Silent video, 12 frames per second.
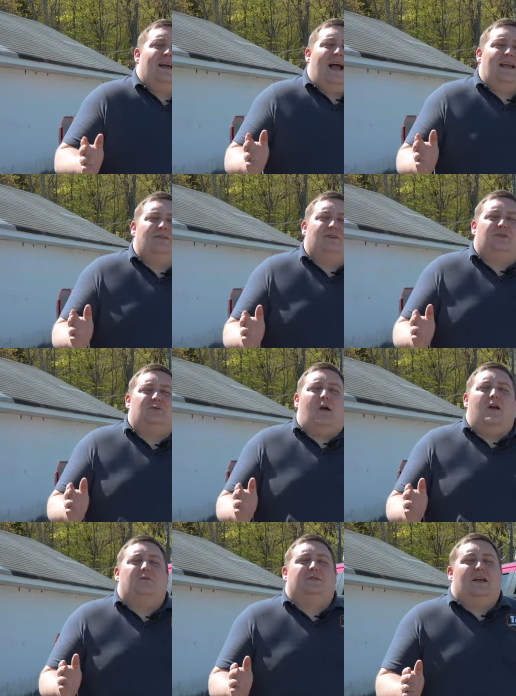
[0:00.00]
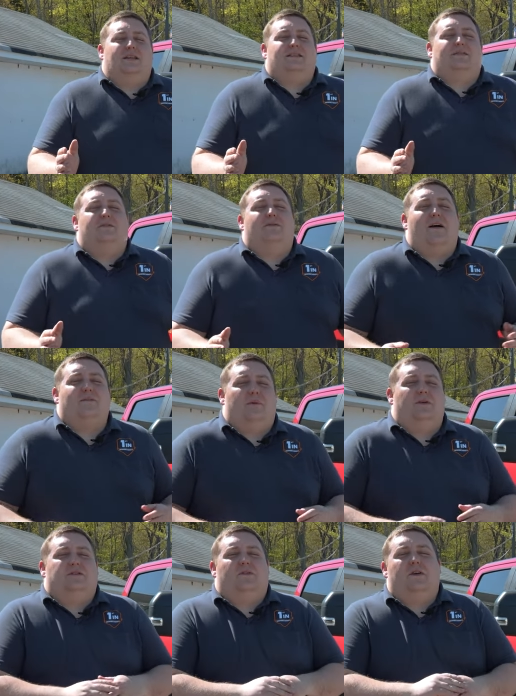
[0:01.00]
How you doing? It's Ryan with 1075
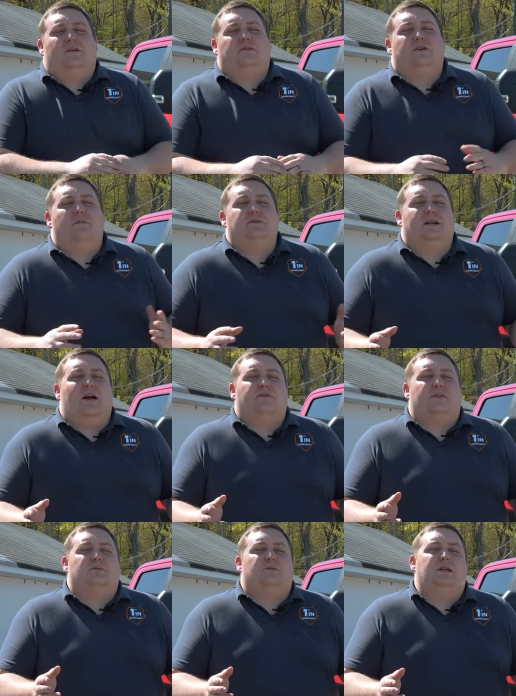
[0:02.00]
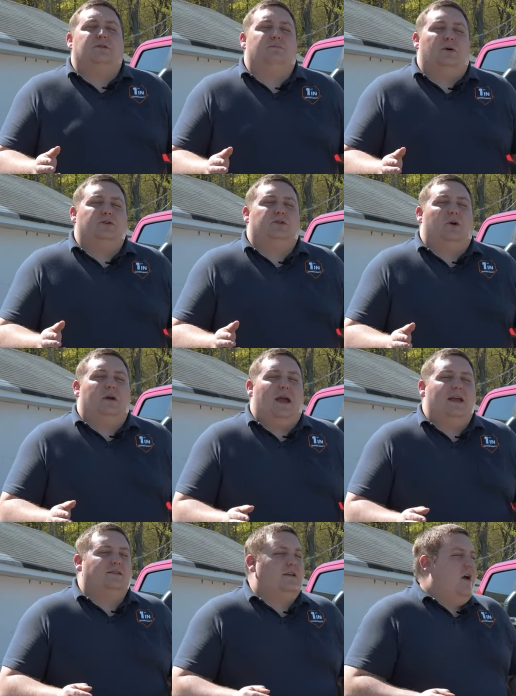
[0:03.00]
Emergency Vehicles. Come check out this week's build
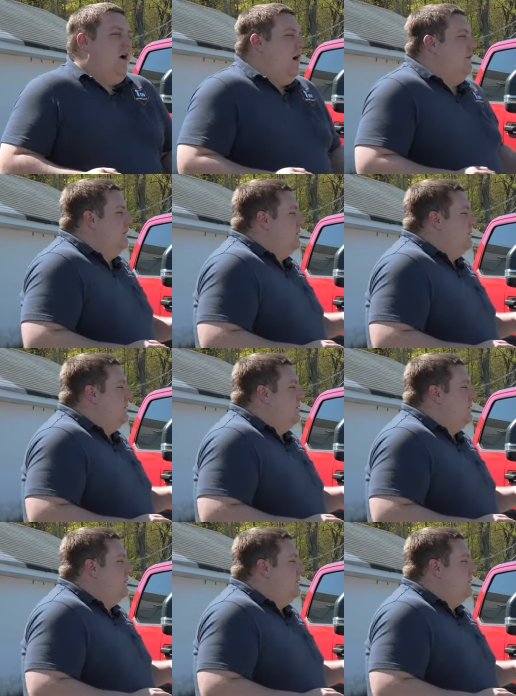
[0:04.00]
showcase of